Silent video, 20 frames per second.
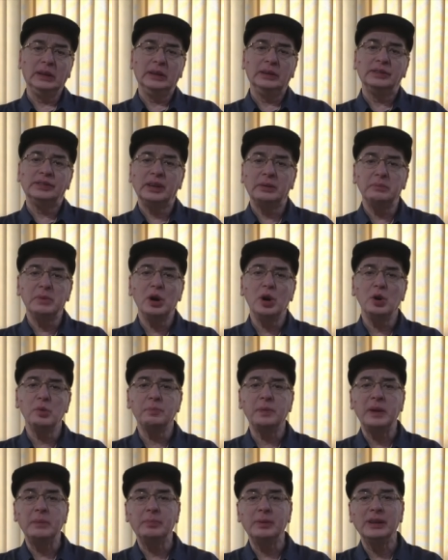Somehow
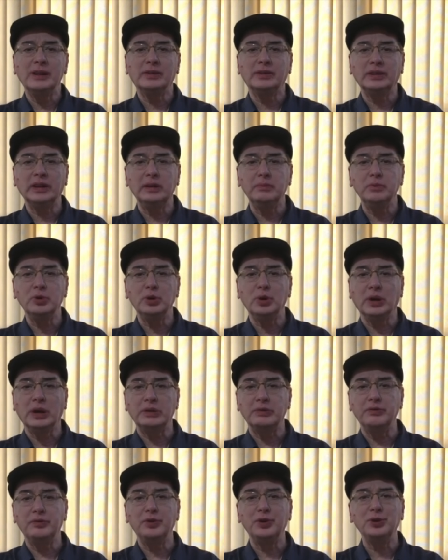people seem to
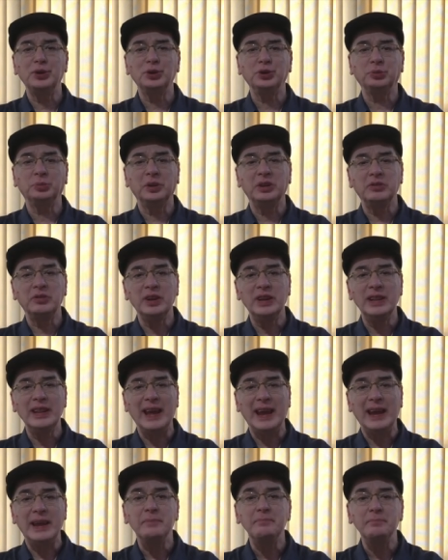confuse between
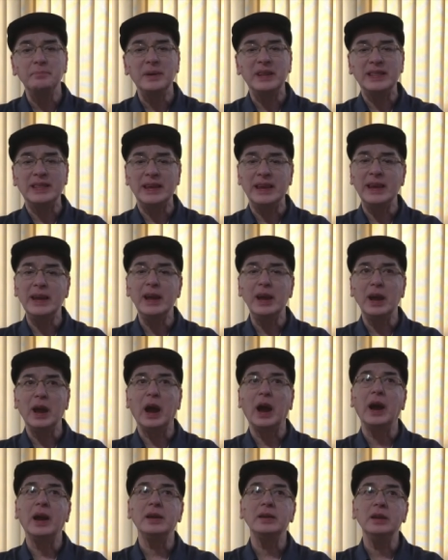empathy
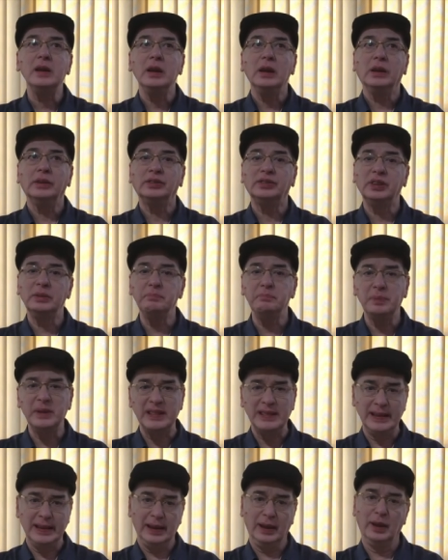and
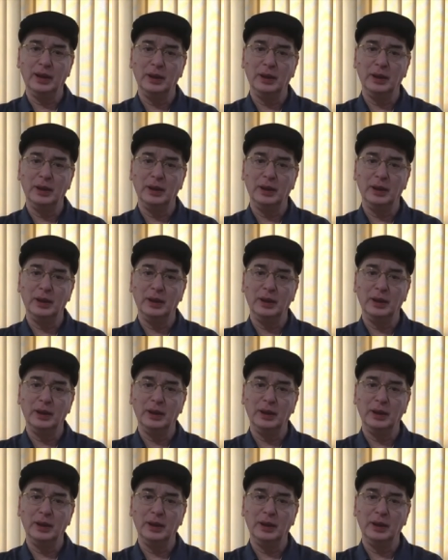sympathy.